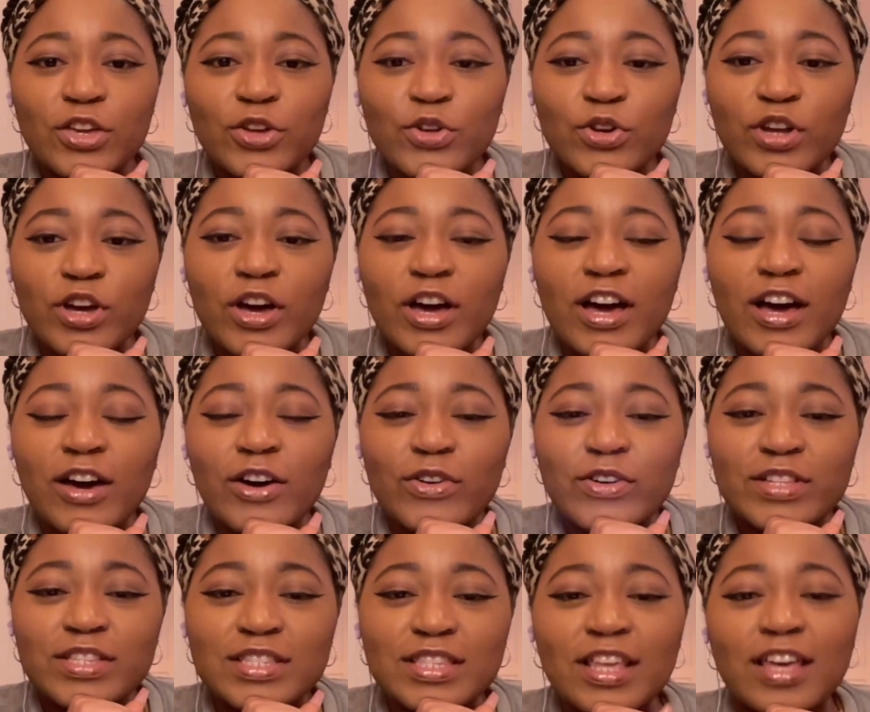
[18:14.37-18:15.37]
You know
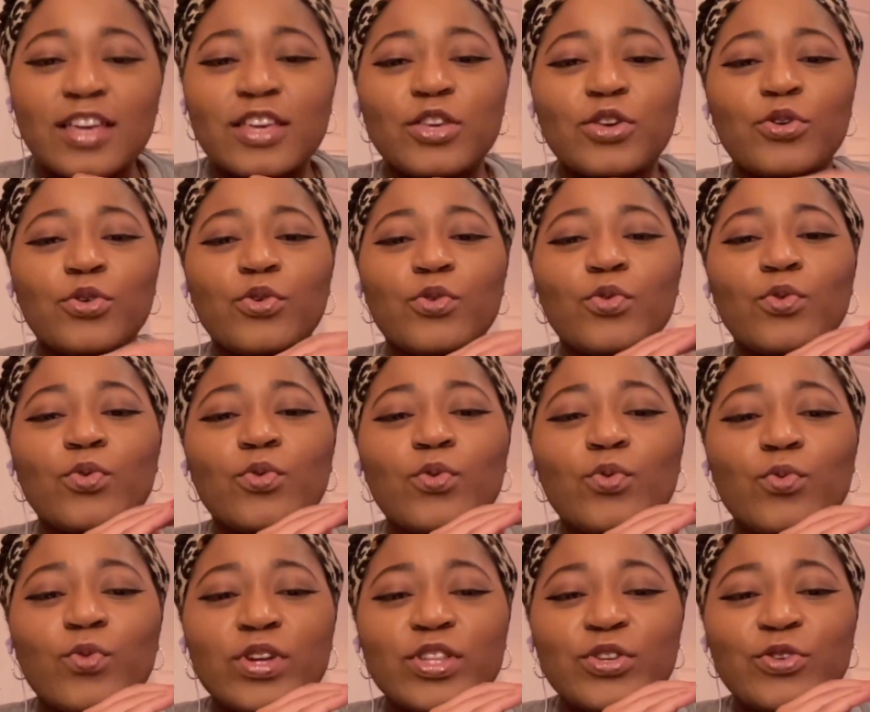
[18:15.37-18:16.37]
how it's like
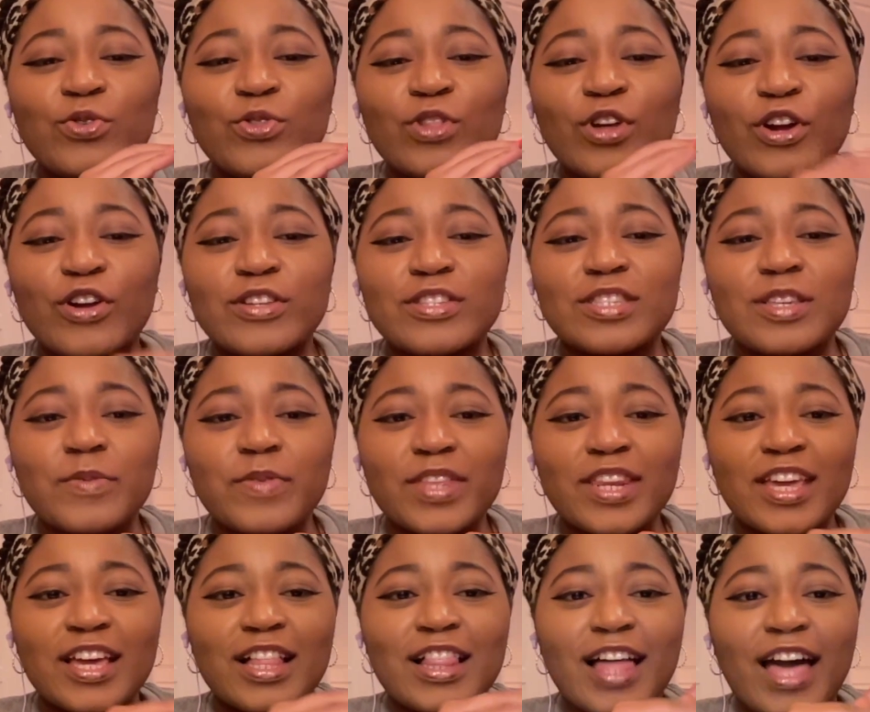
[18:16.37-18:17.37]
when you learn something
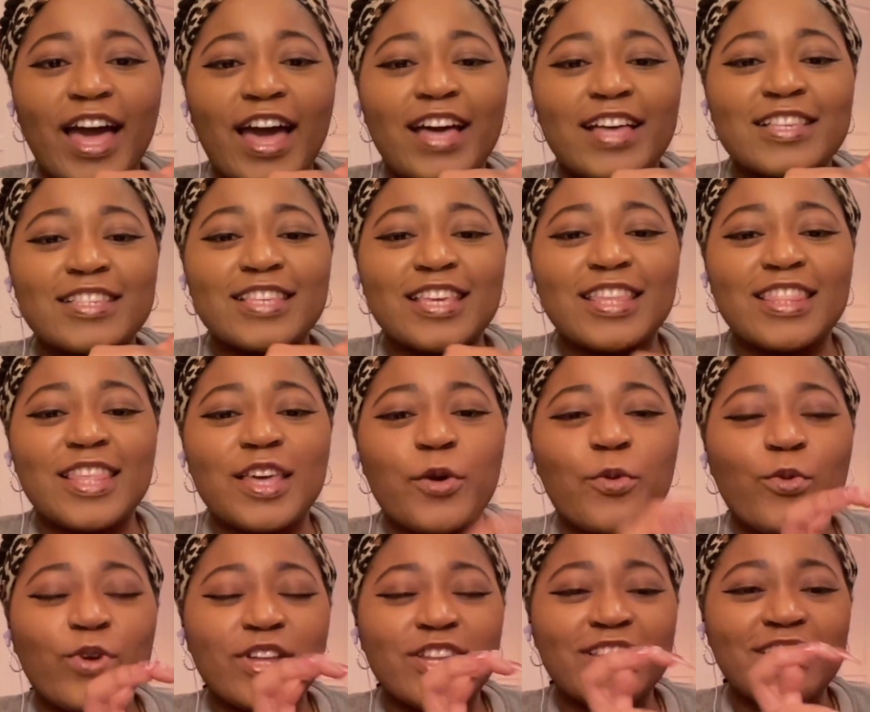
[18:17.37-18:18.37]
in class, and
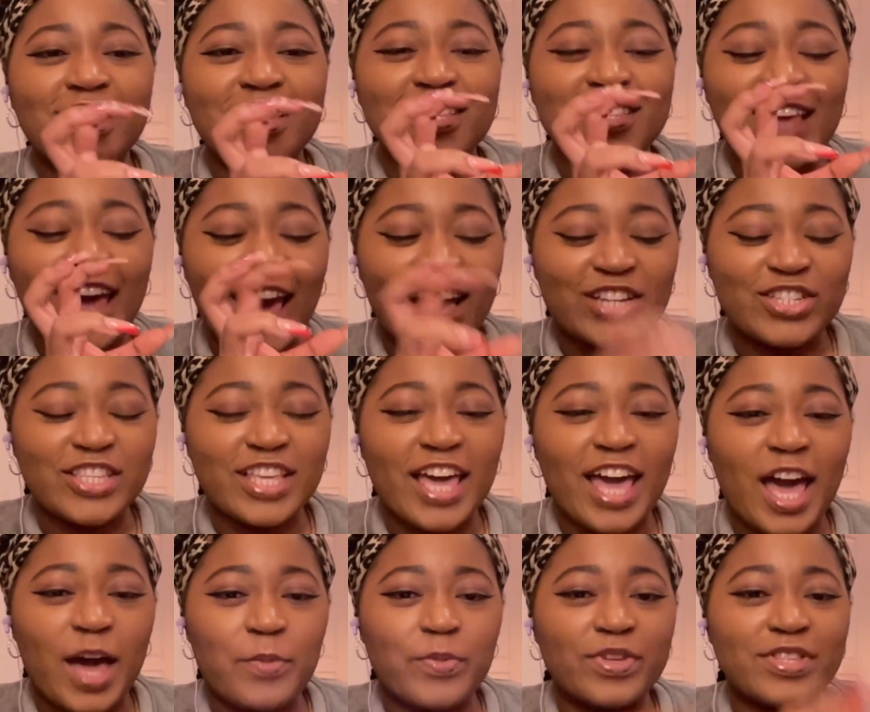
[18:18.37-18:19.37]
then when it actually
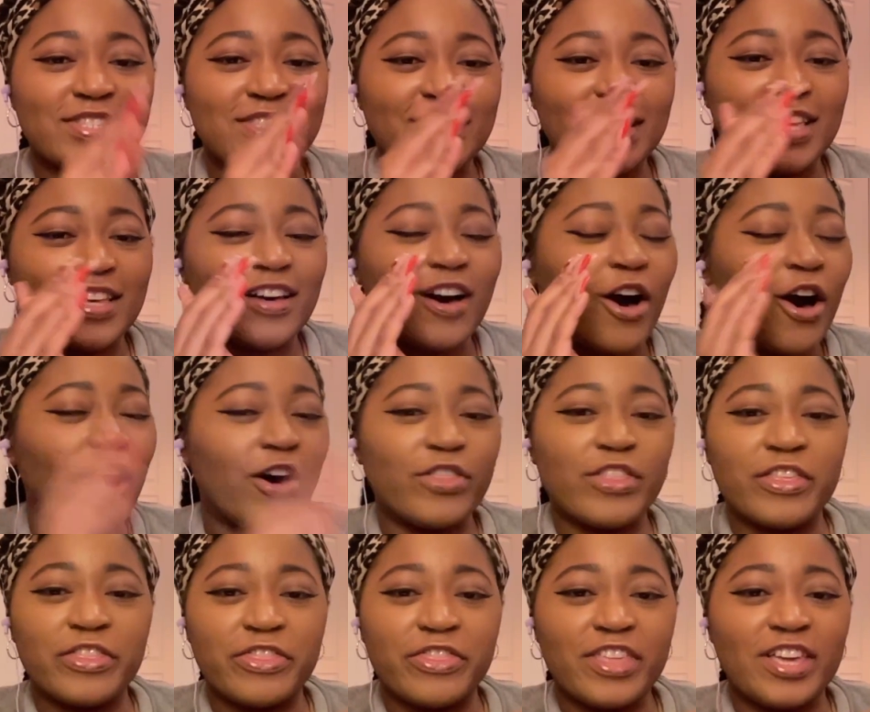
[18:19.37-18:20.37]
happens, all
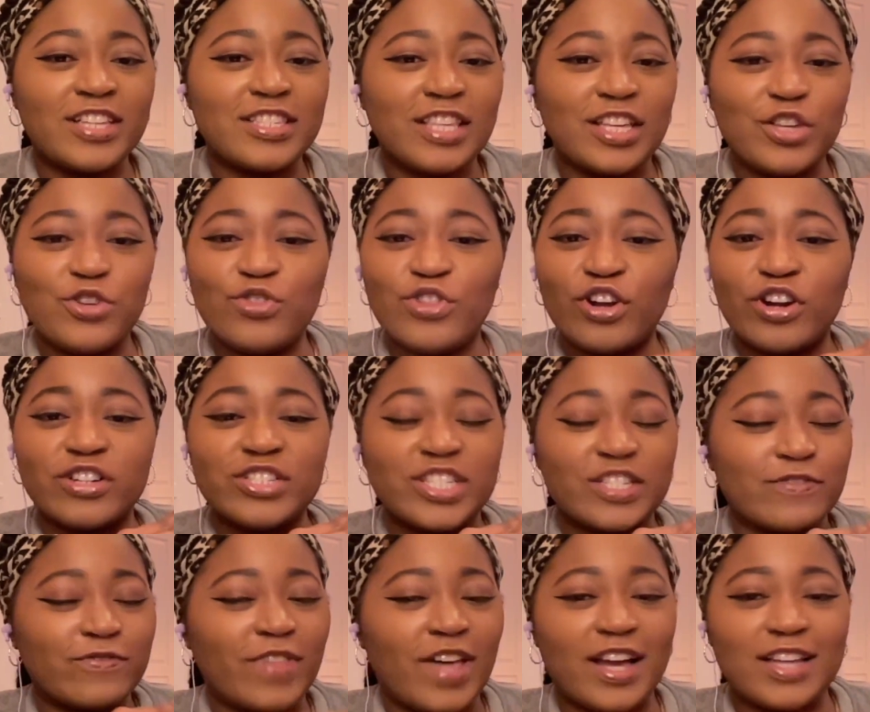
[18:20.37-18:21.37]
the things that you learn
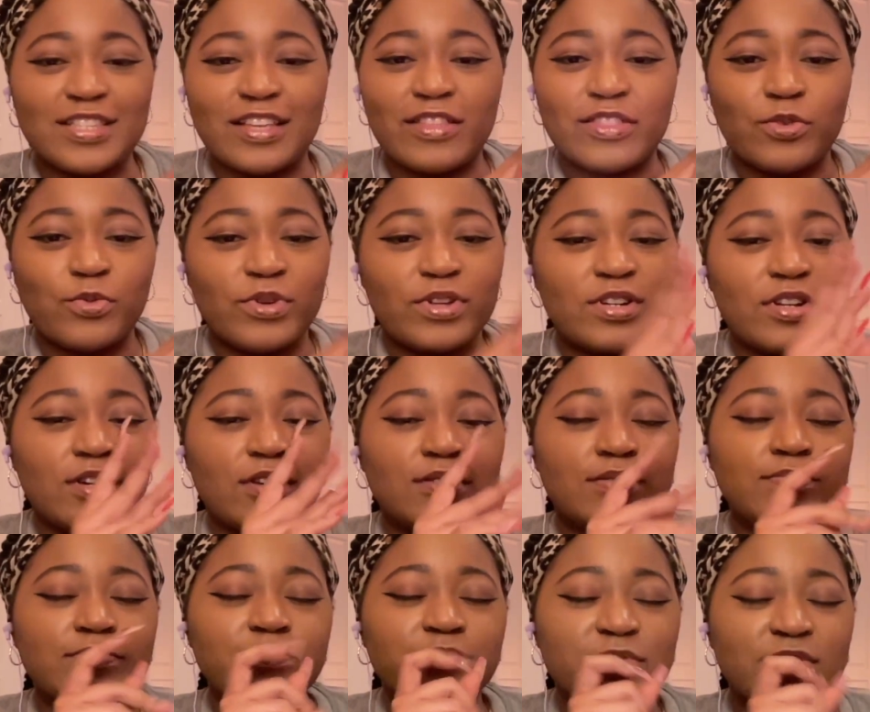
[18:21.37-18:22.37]
just flies out the window?
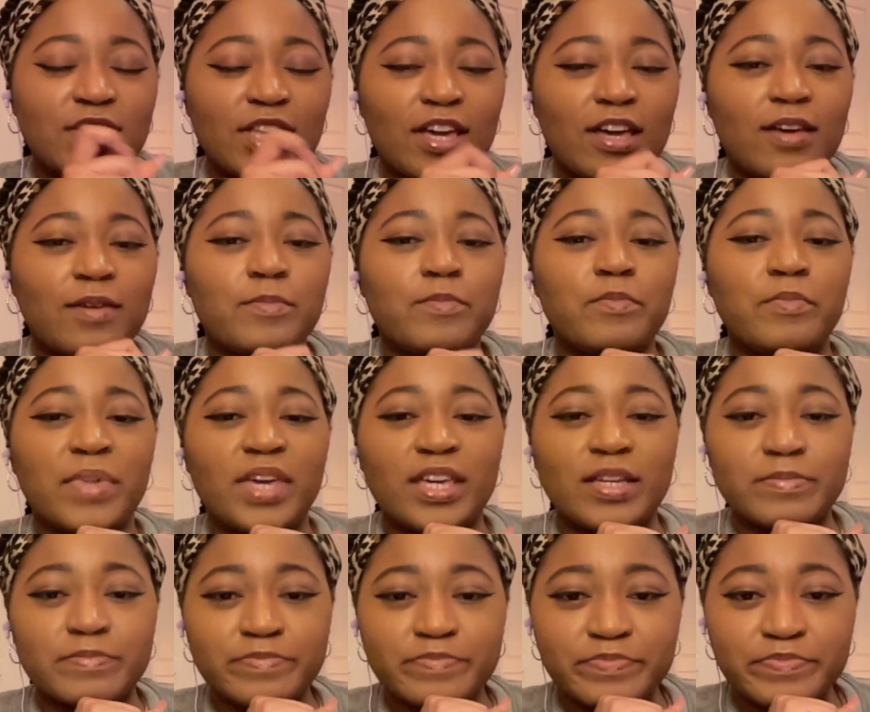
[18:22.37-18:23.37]
Yeah, me.